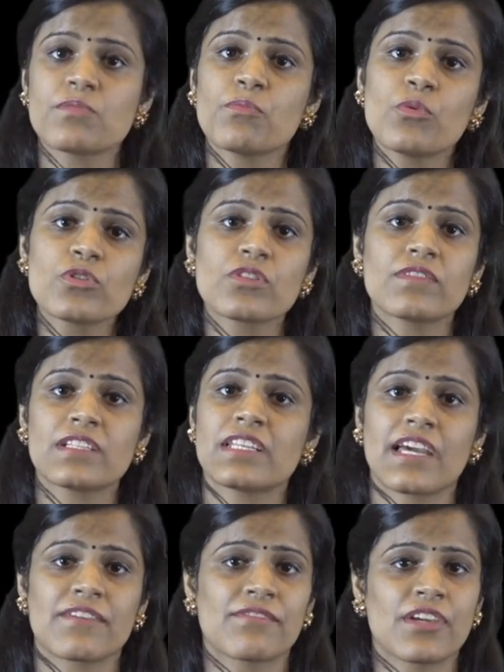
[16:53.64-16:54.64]
Just most of the
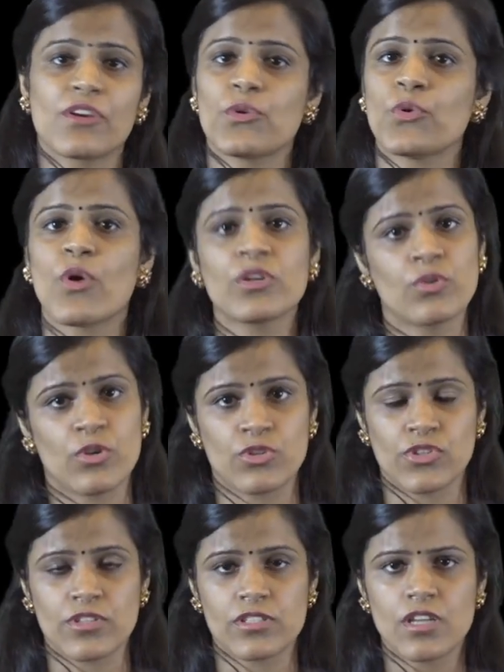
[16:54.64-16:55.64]
time we are not
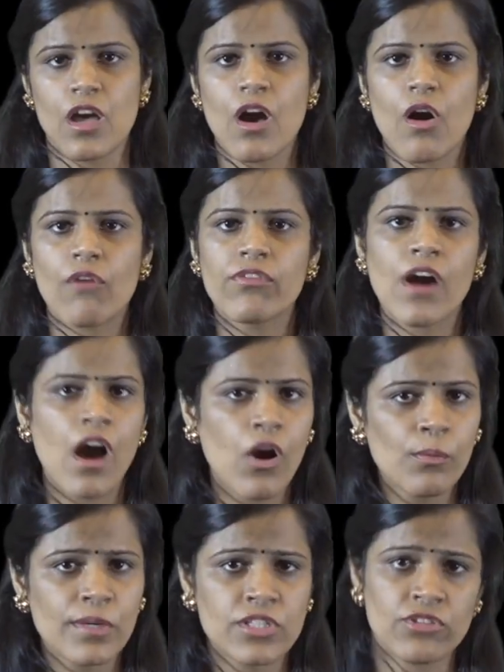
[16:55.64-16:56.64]
conscious of
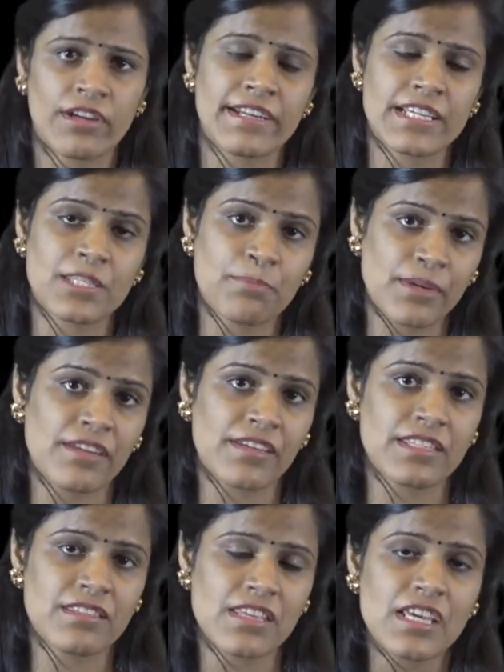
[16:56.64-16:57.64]
how much our
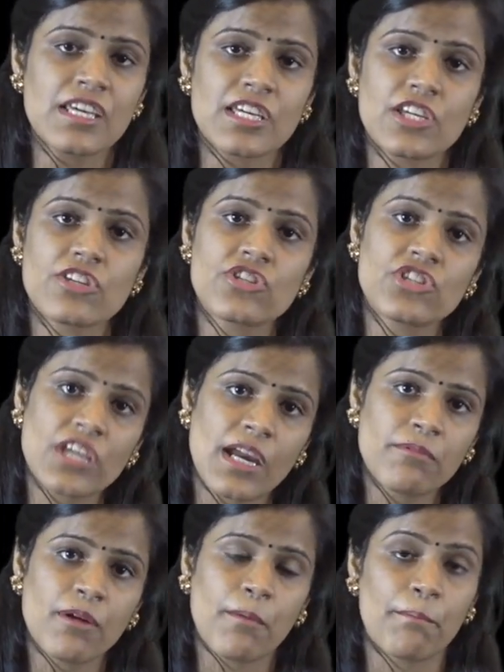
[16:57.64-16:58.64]
experience is
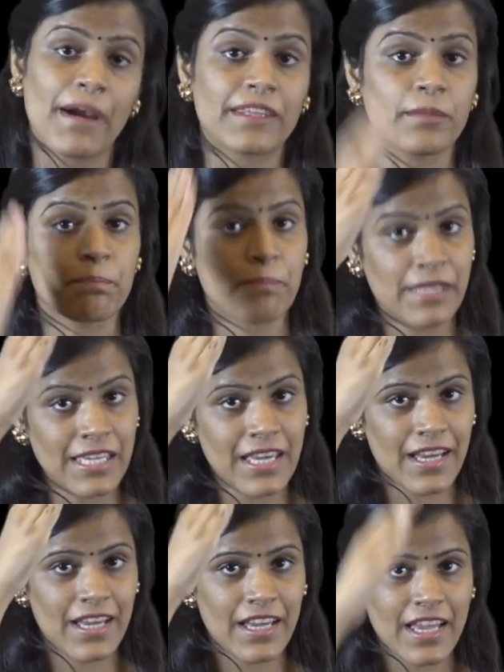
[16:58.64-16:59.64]
shaped by the
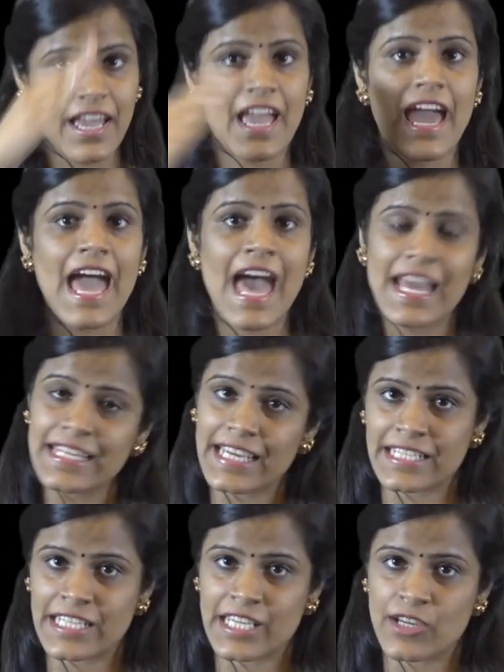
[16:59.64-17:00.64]
peak
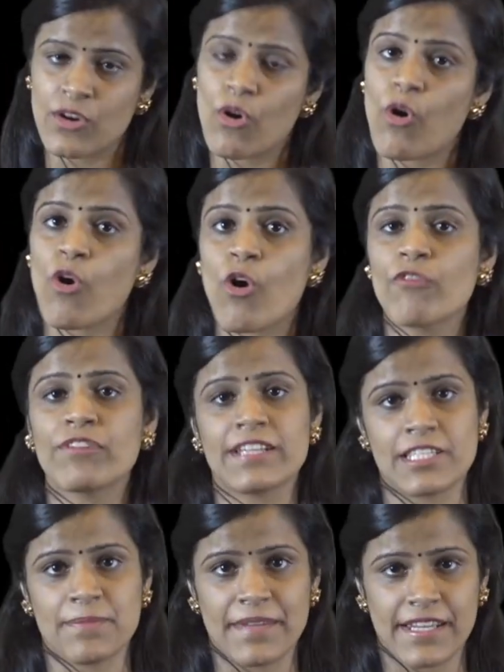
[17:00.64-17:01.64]
and ending of
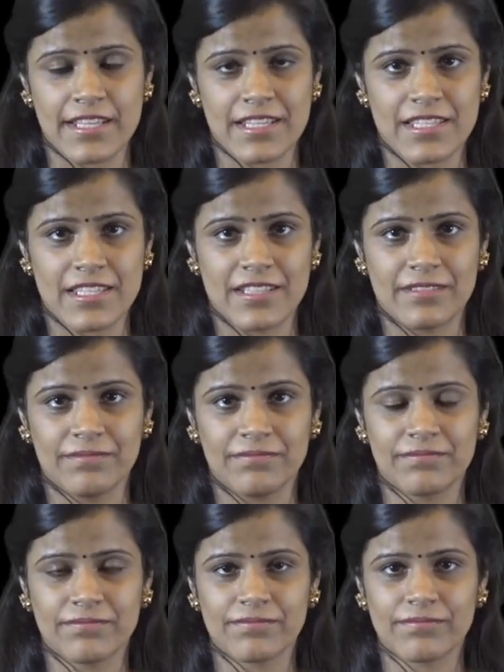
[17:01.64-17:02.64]
an experience.
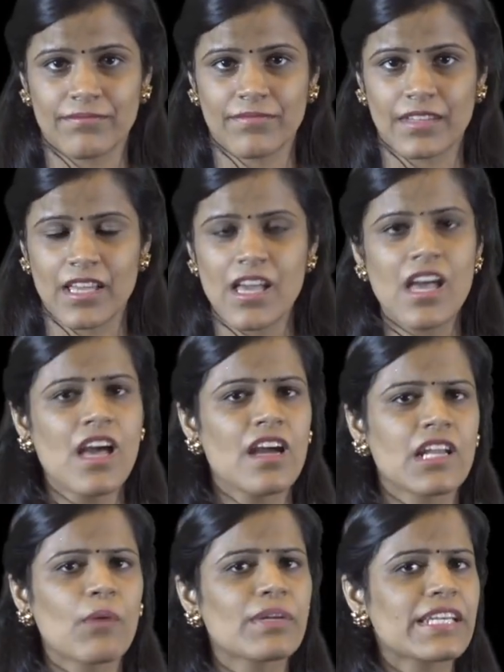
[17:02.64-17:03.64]

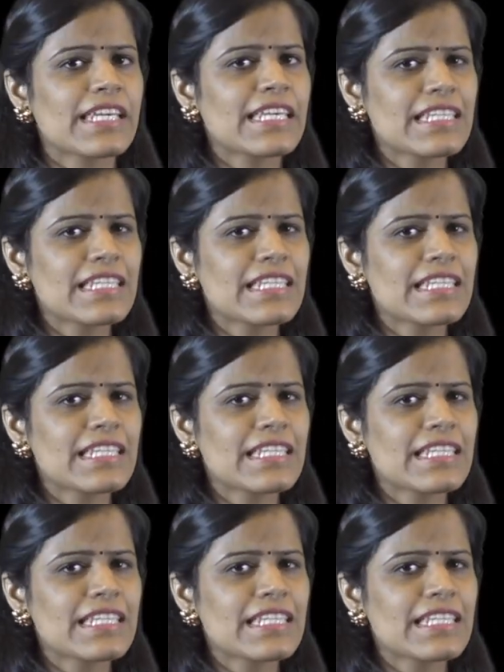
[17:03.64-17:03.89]
Now,